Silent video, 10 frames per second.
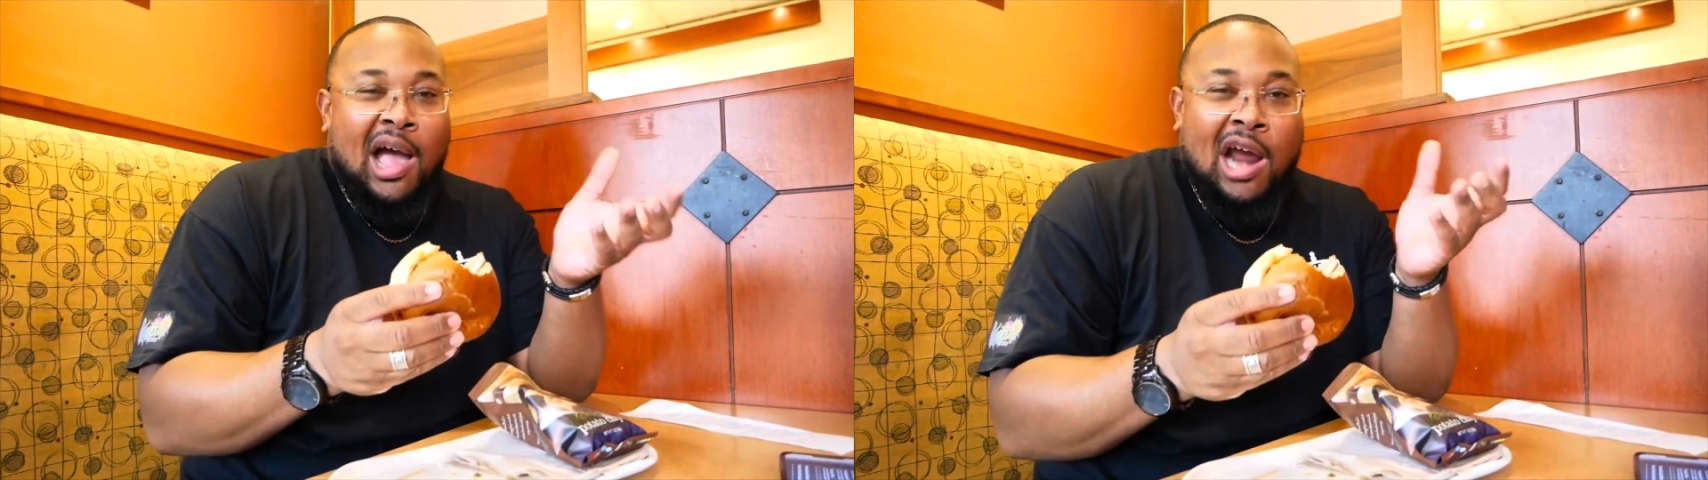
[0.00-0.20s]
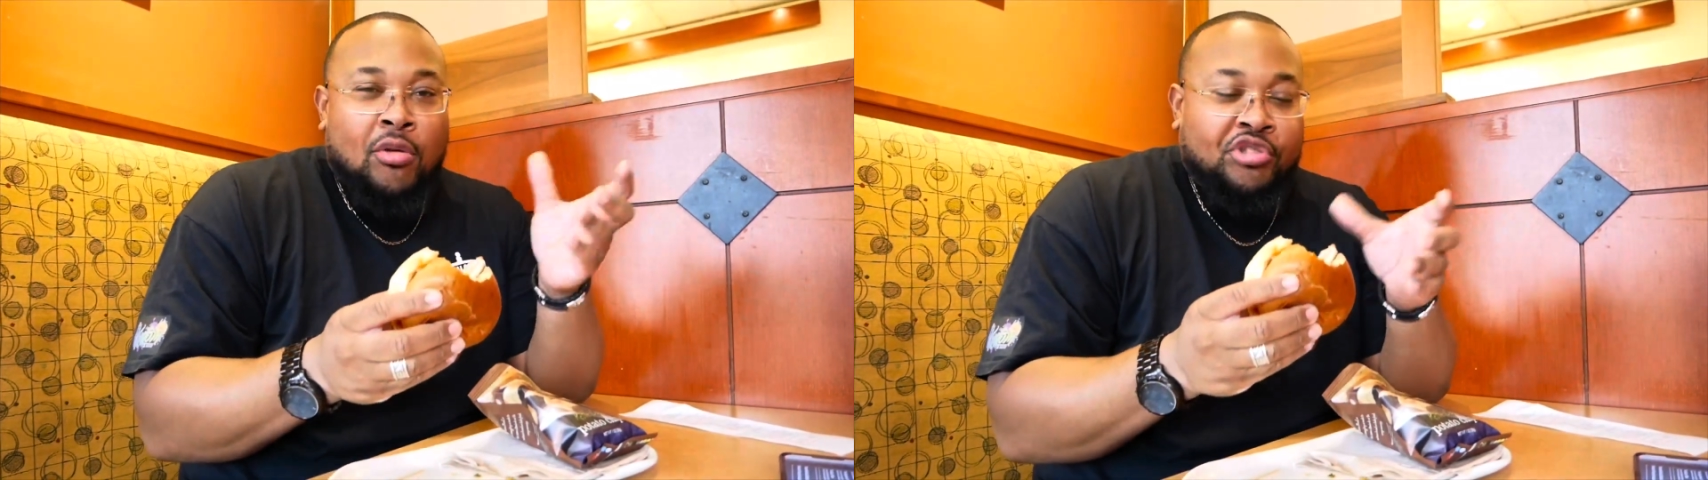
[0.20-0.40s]

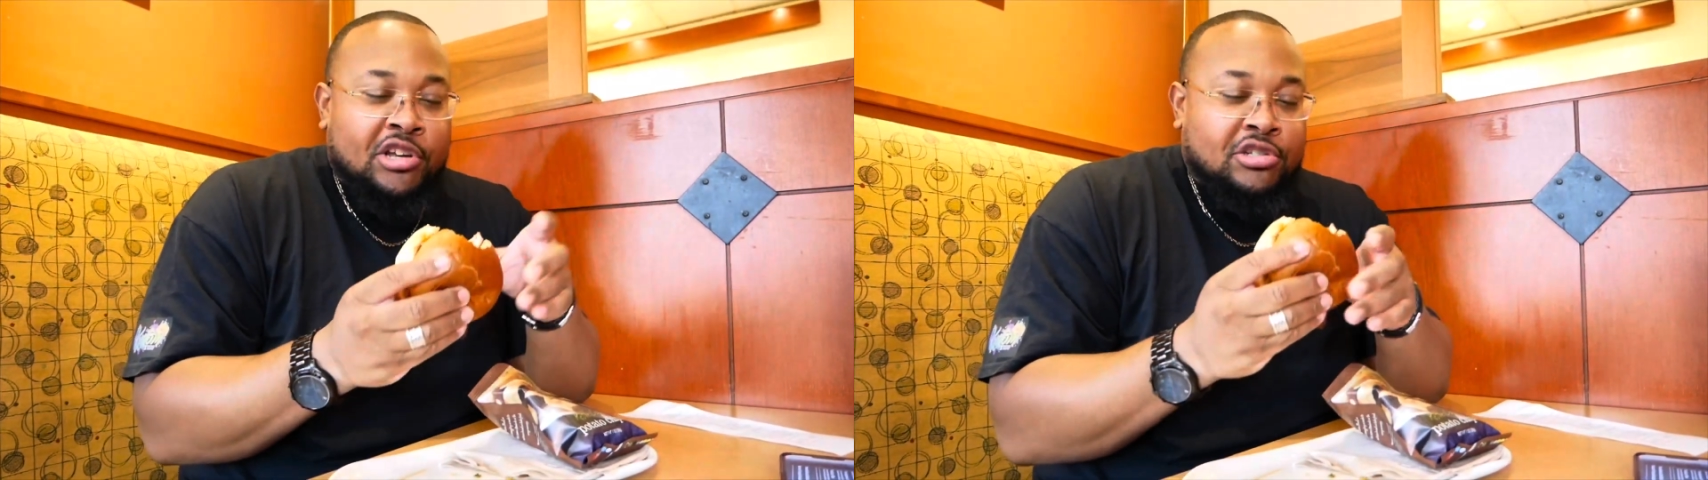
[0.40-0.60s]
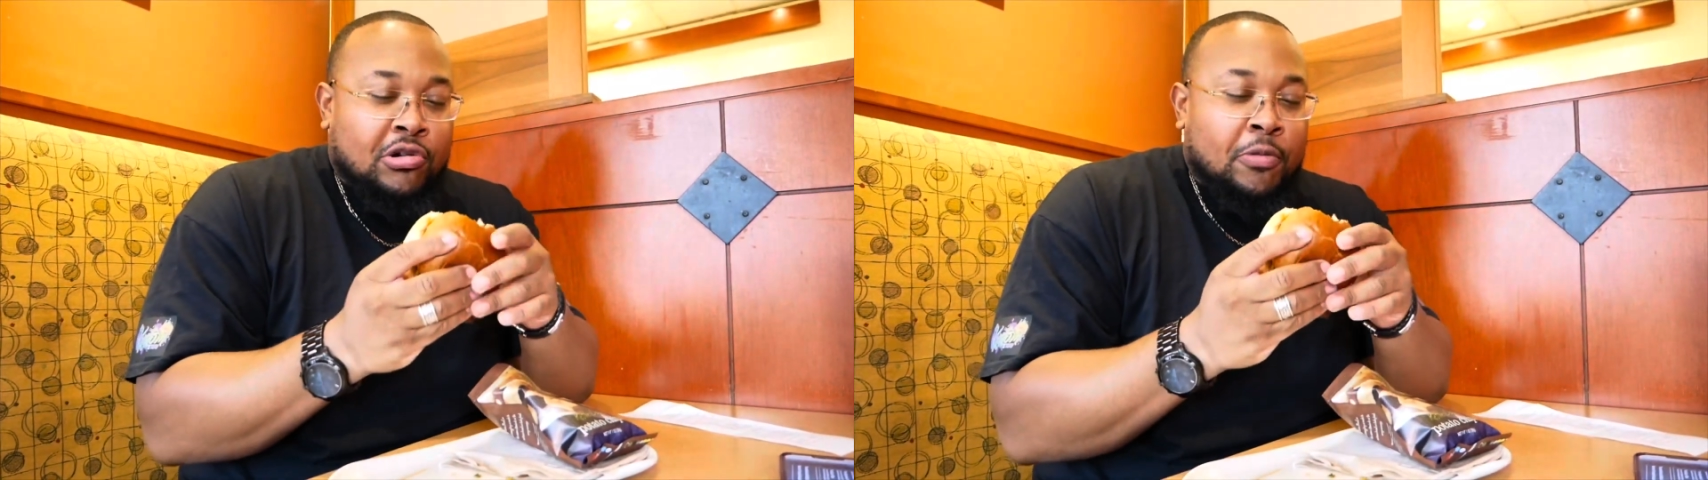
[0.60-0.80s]
I don't
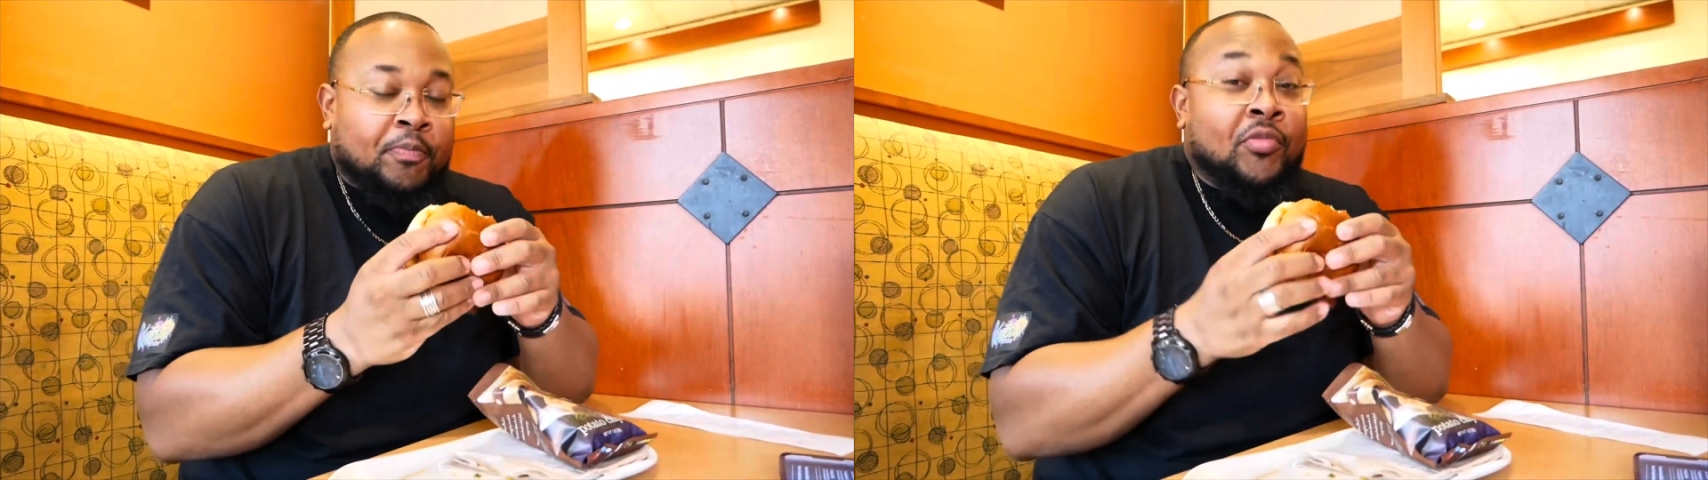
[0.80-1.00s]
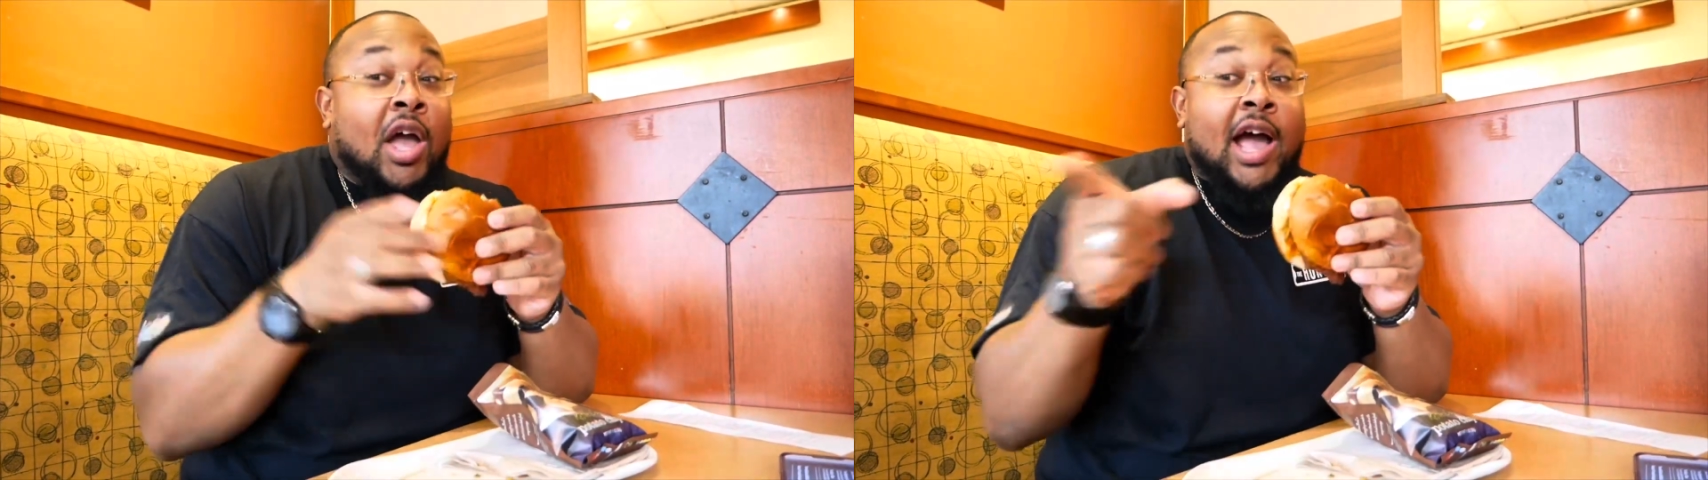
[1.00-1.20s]
think so.
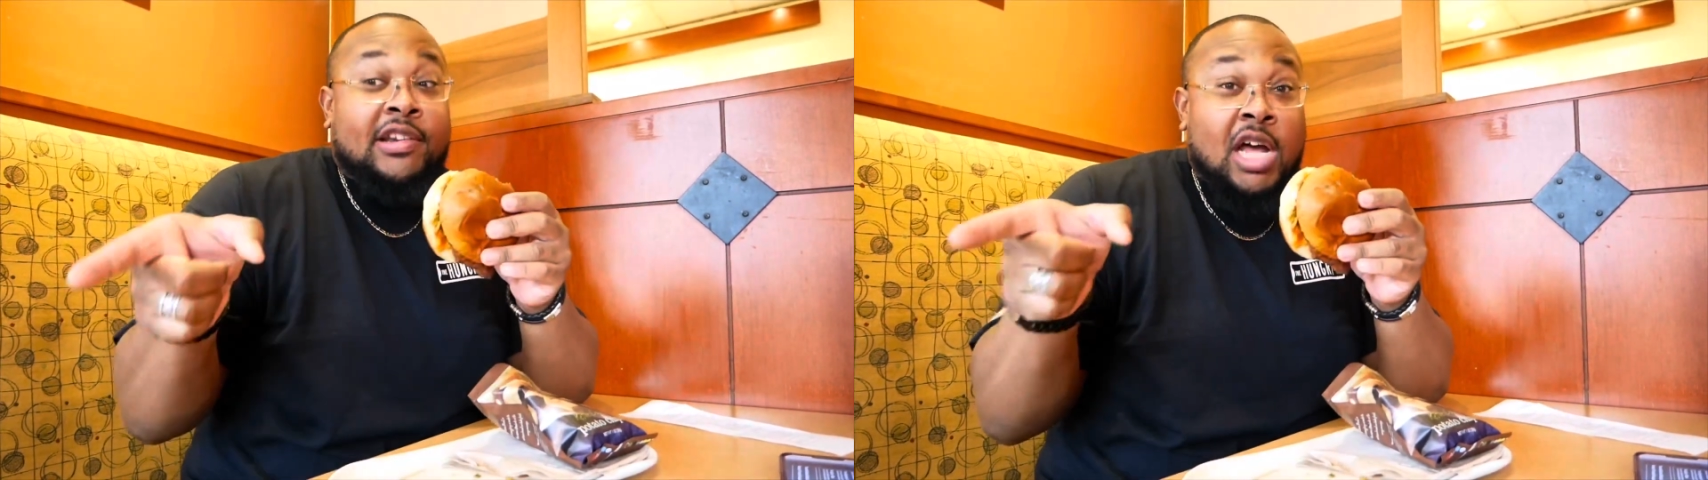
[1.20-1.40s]
I'd